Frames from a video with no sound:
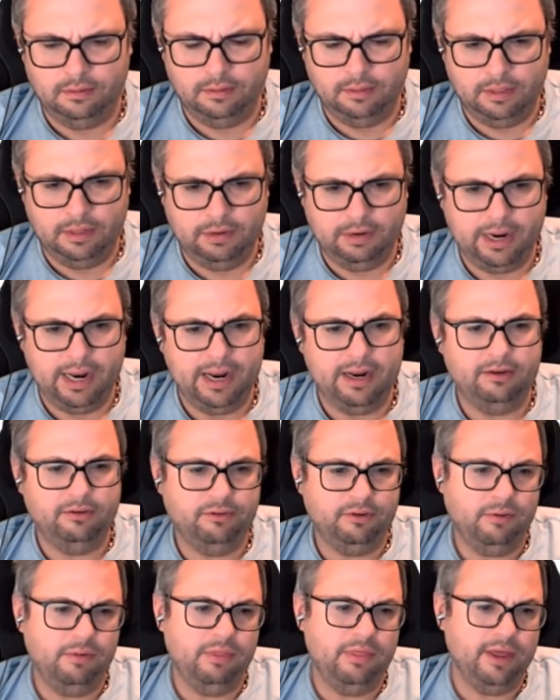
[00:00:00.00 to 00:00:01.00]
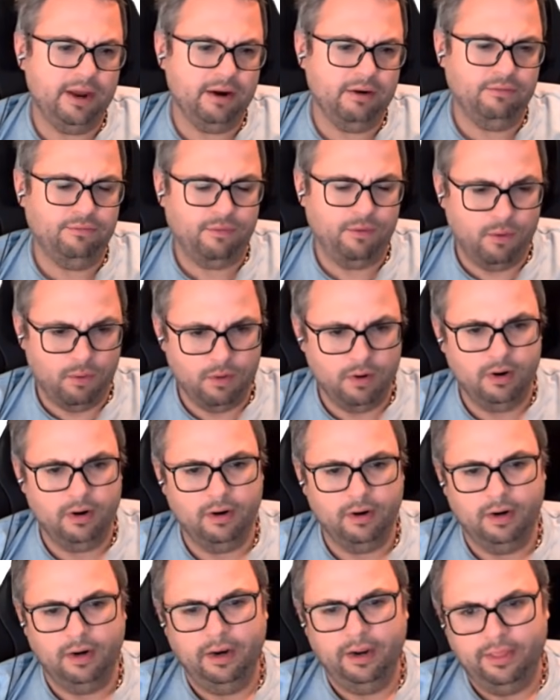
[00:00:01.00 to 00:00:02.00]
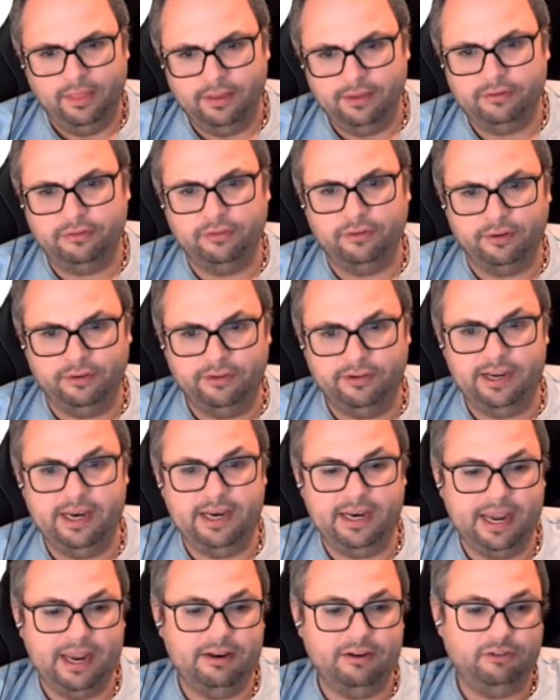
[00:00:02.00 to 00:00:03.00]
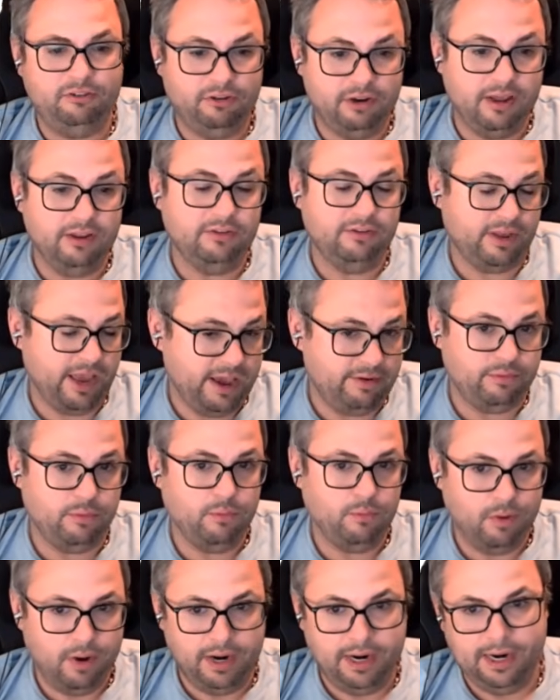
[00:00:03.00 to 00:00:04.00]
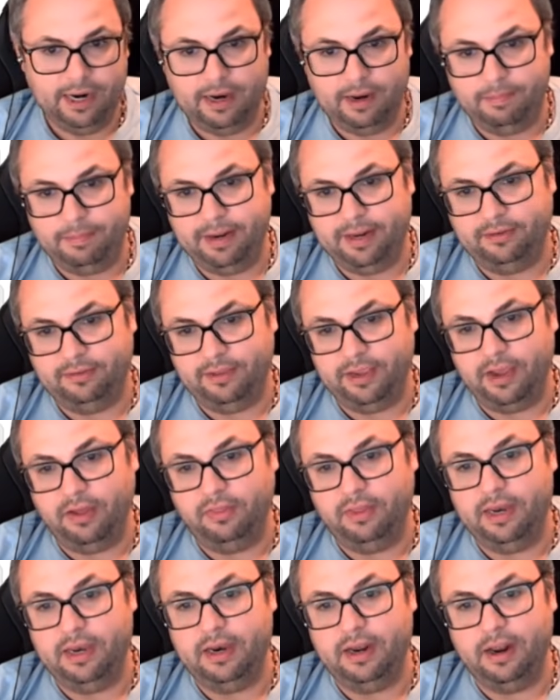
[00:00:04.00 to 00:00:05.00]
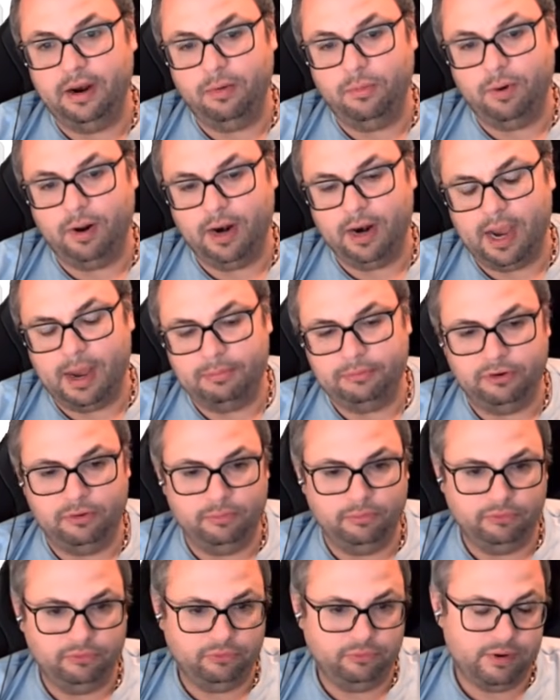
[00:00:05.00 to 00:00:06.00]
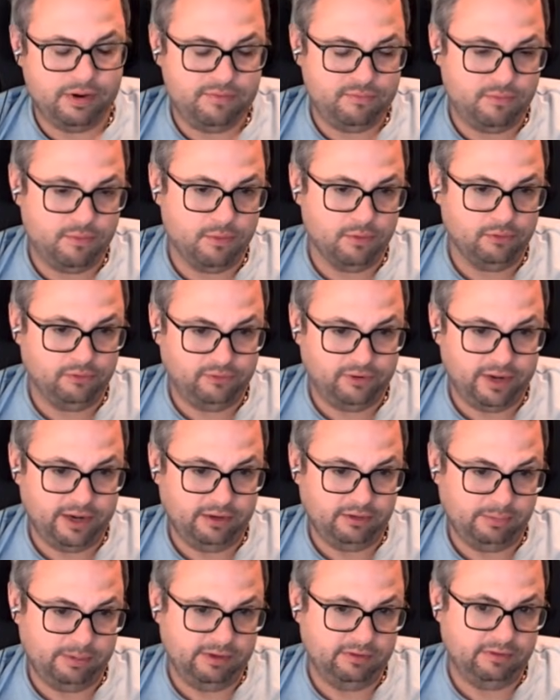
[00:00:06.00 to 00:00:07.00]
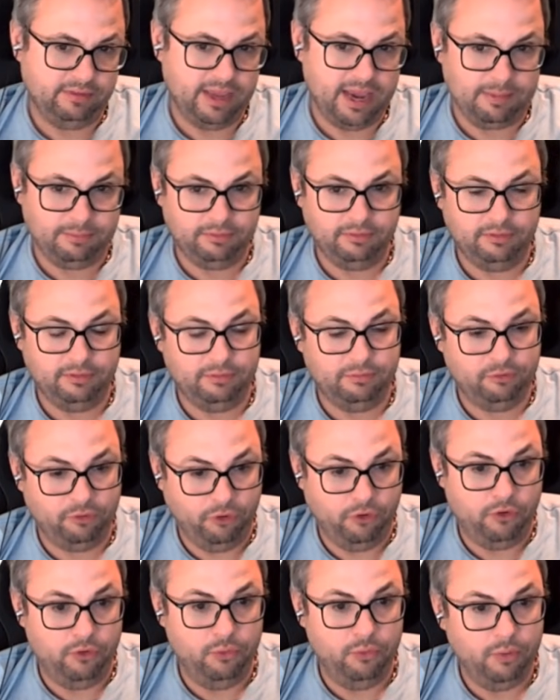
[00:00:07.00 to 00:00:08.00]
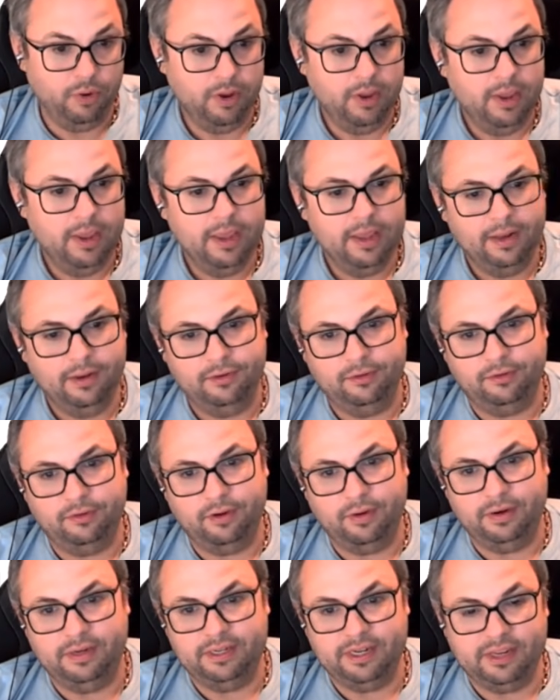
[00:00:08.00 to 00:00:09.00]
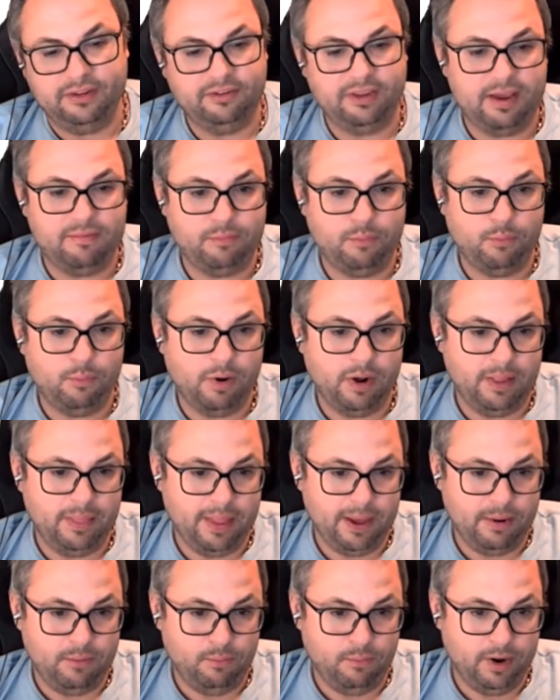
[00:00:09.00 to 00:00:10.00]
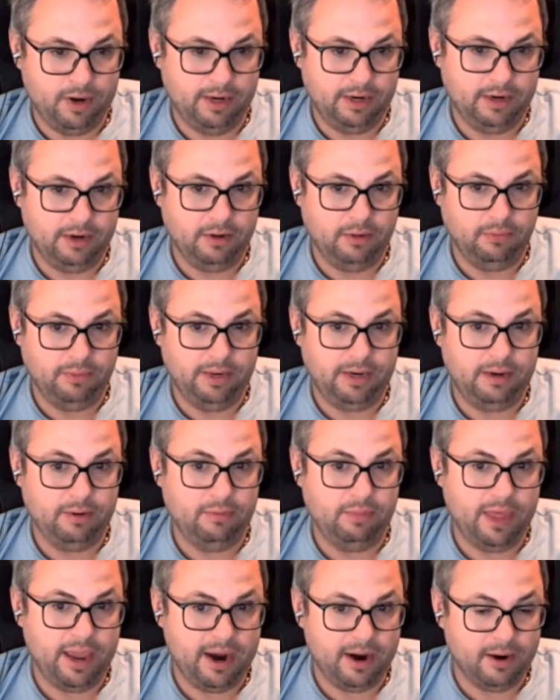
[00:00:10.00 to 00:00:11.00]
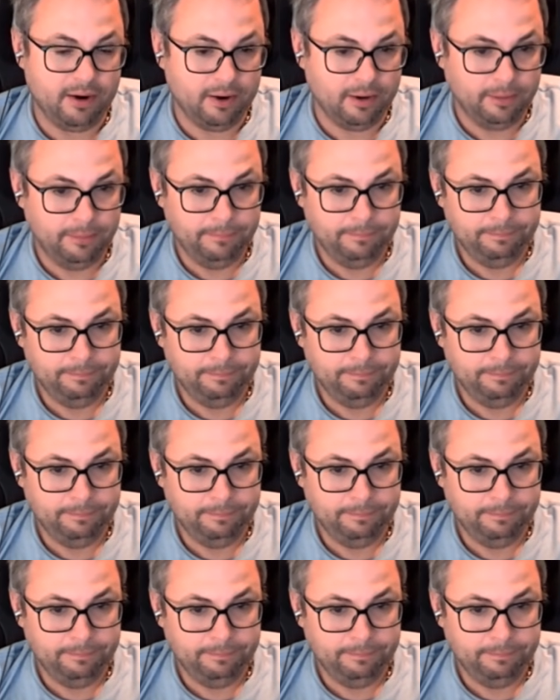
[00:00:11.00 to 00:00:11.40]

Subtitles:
Okay, and so therefore, this 13 cage does have a 1 in it because the only none 1 option was 3, 4, 6 because of the absence of 2. And so it does have a 1, and that 1 can only go there.